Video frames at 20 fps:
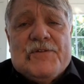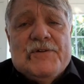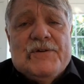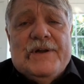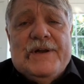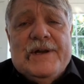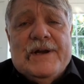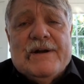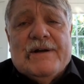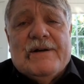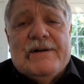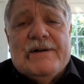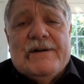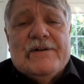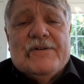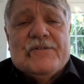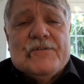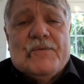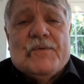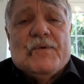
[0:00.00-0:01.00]
doing here?
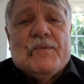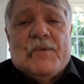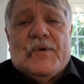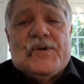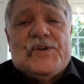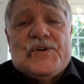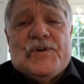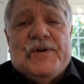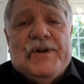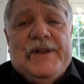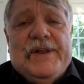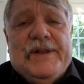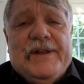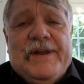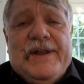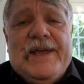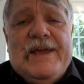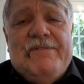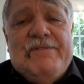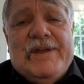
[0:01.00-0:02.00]
We're joining the
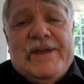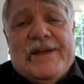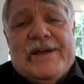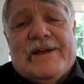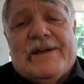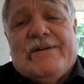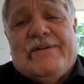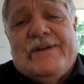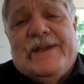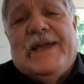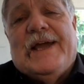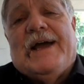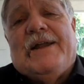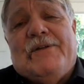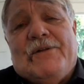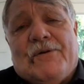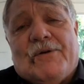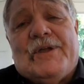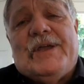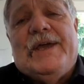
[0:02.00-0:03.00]
Navy. I go, yeah,
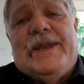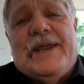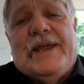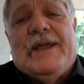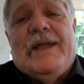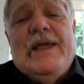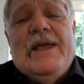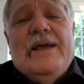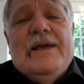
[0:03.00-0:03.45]
no kidding.